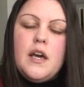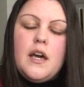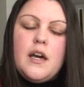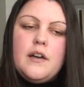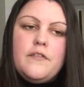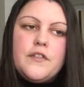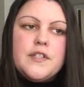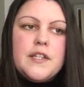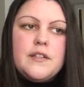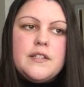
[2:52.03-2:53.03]
For
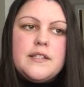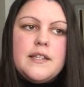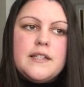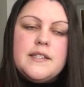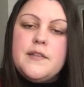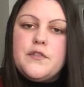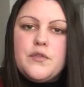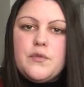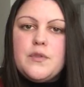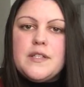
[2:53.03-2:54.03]
cichlids that
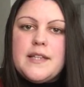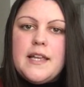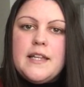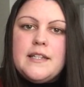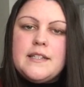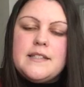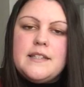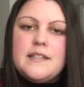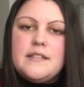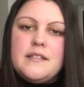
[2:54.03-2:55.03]
sift through the sand,
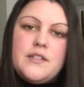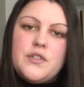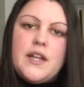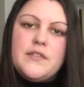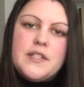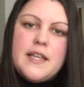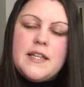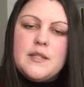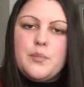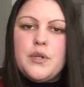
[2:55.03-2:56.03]
it's nicer to have
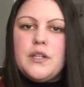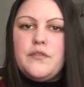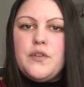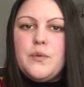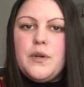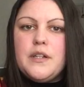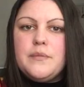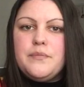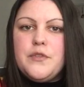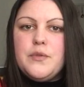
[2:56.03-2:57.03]
sand, but if you want
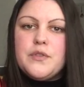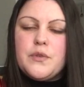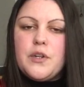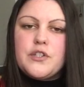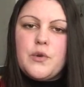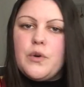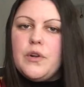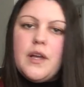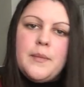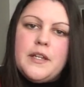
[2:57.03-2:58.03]
to use the crushed
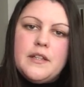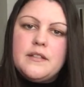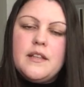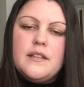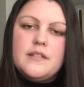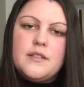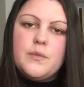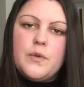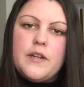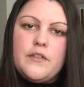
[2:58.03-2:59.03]
coral, I mean,
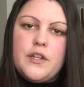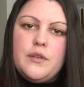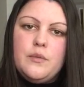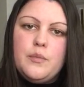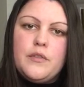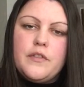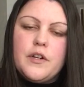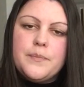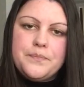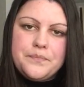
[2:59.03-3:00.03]
it's whatever you
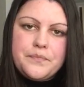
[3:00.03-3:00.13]
prefer.